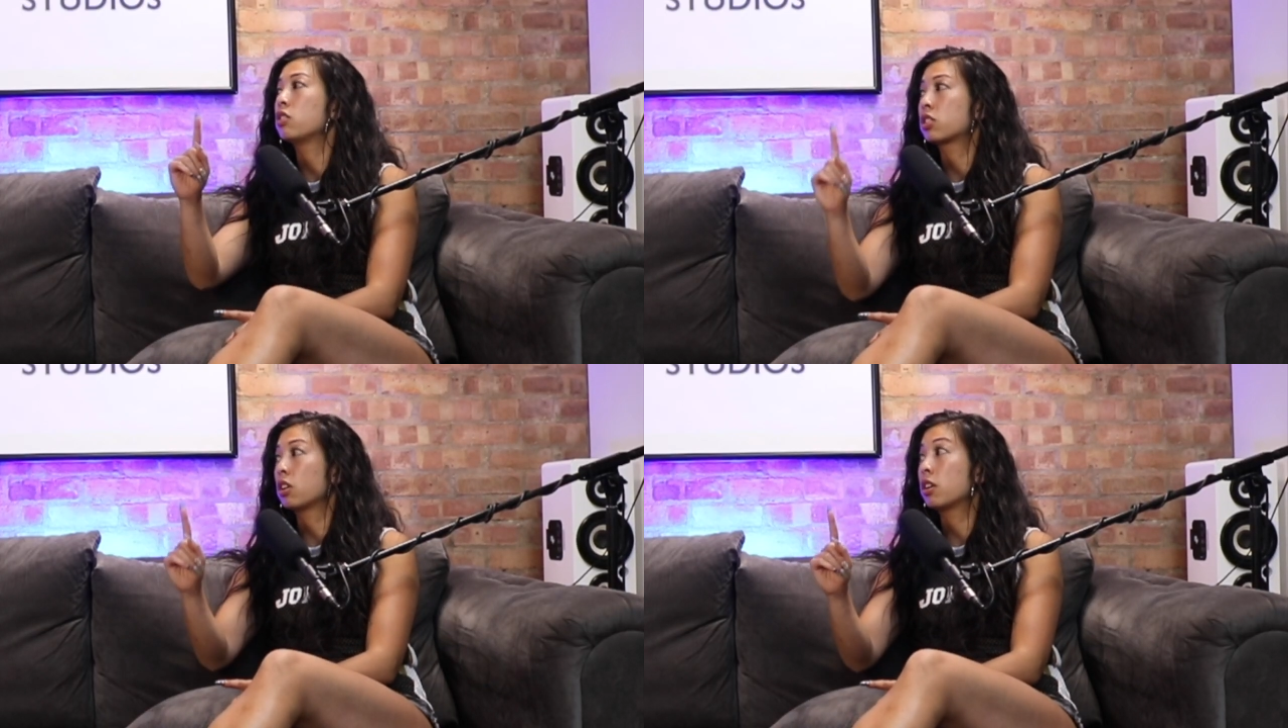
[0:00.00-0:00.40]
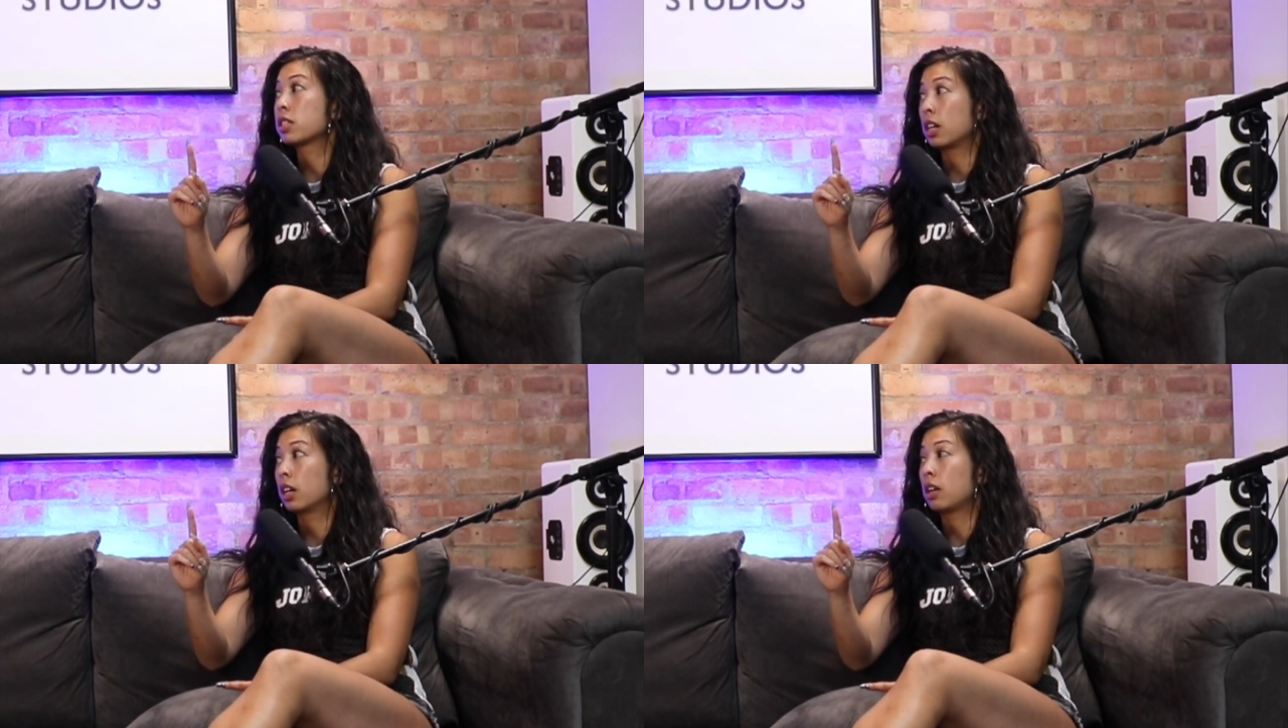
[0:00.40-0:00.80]
your star
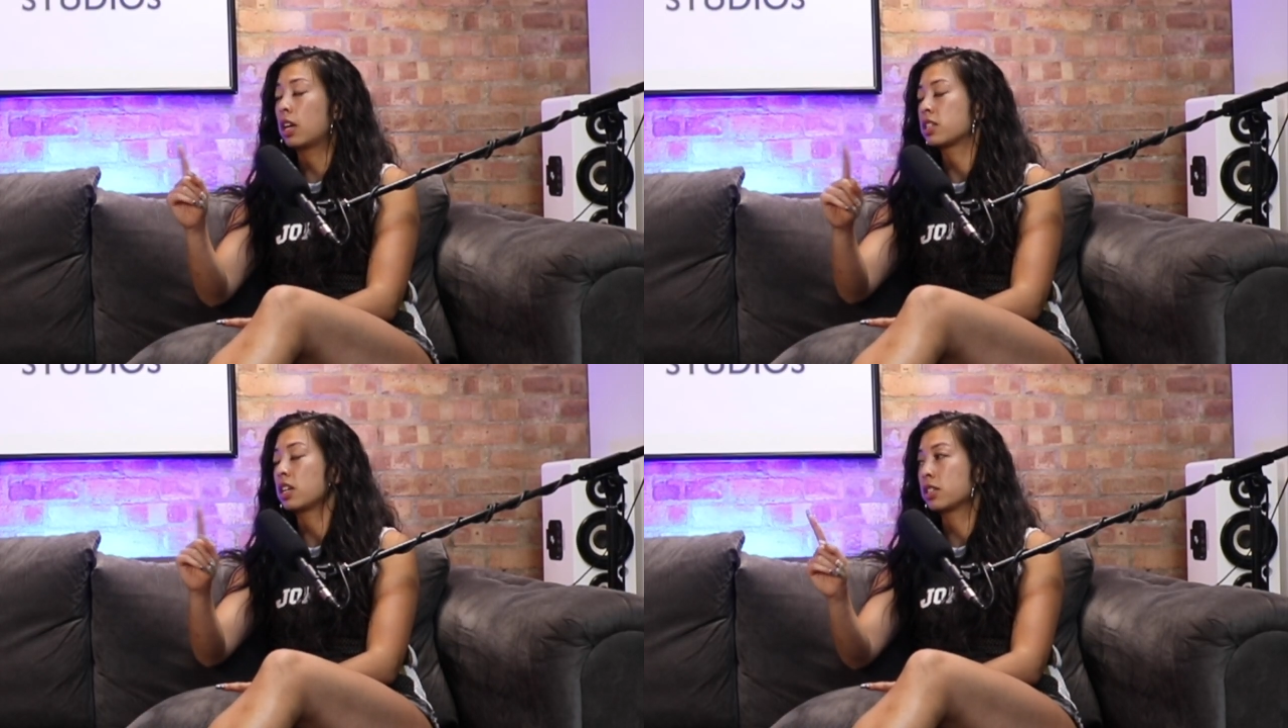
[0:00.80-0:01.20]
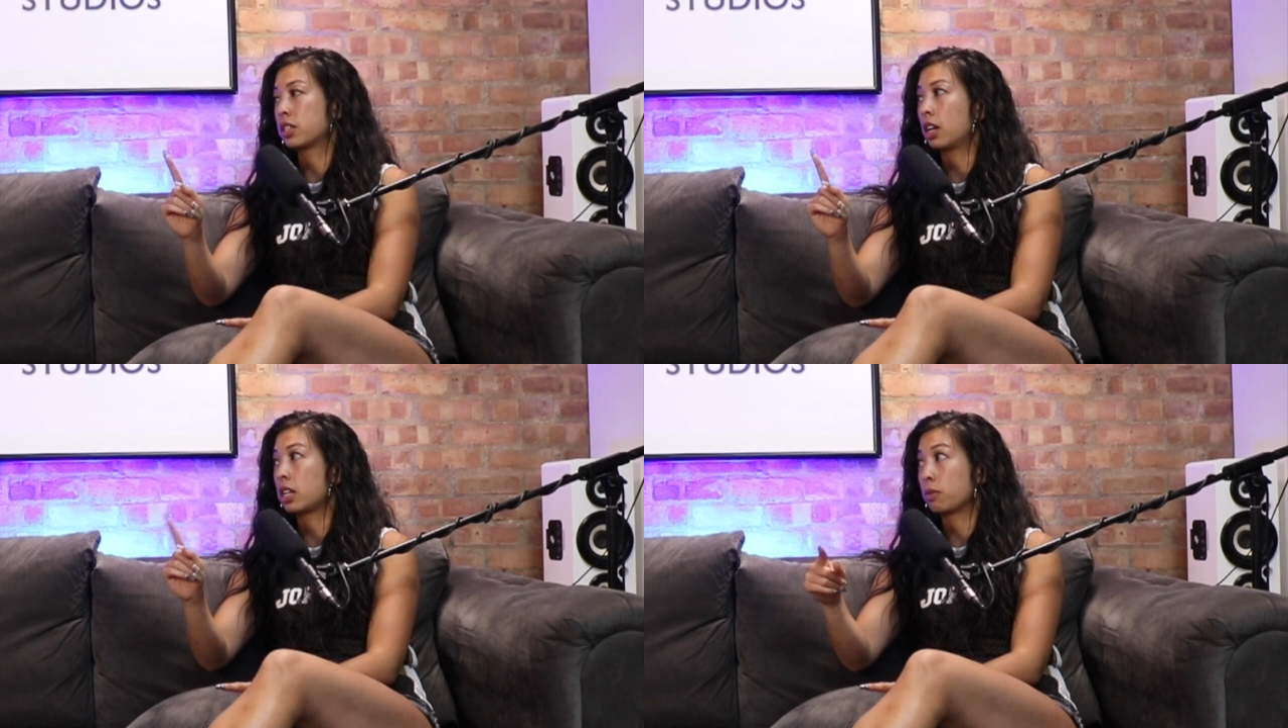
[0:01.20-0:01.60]
sign, sun
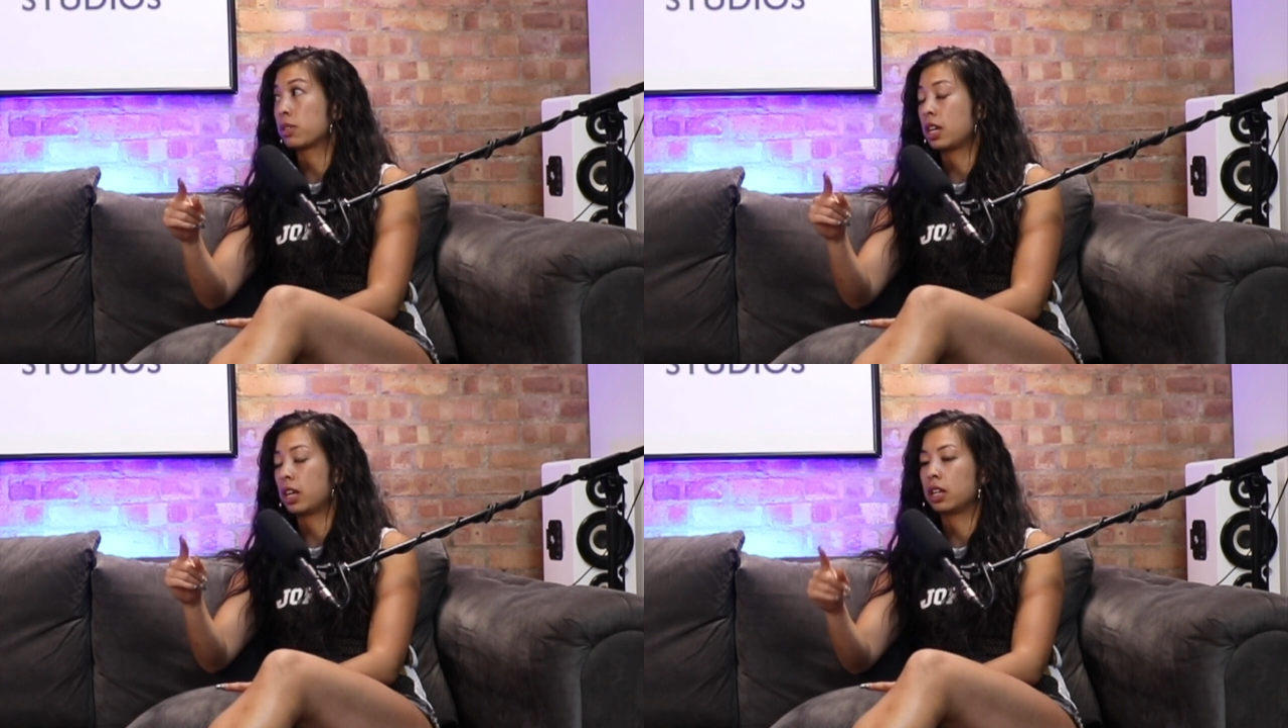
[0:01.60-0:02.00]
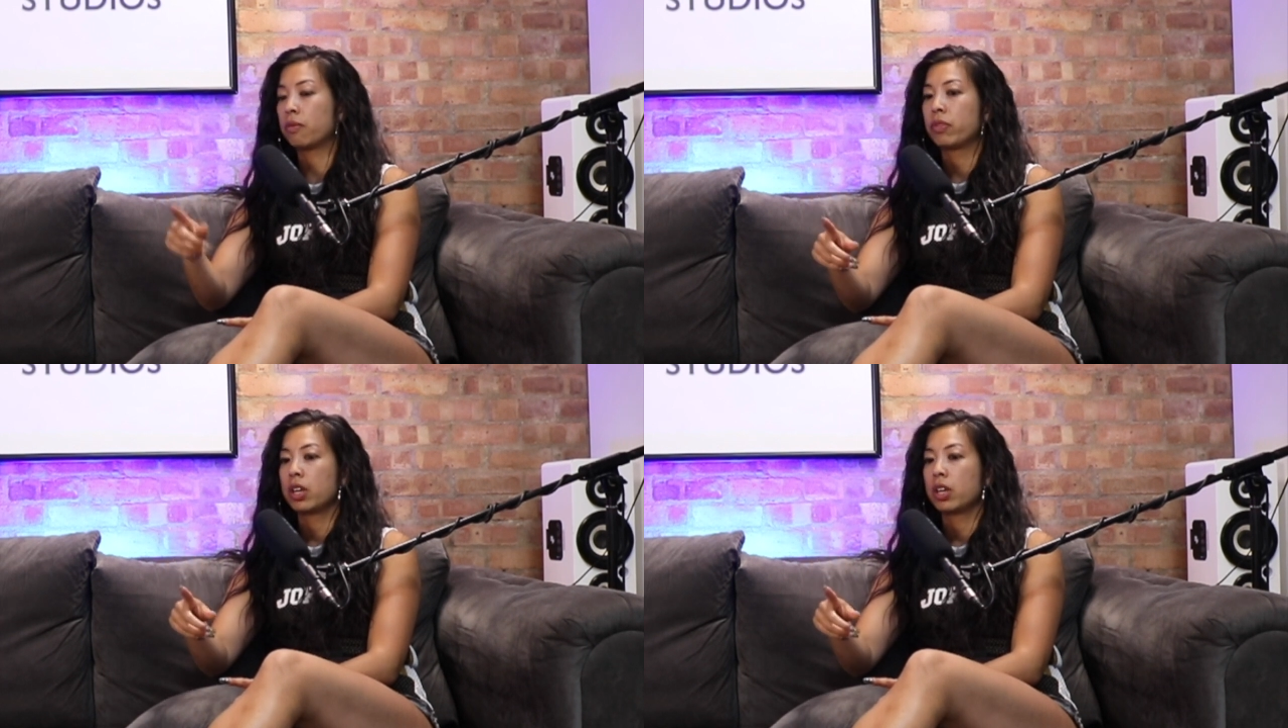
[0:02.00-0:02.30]
sign, as I was saying,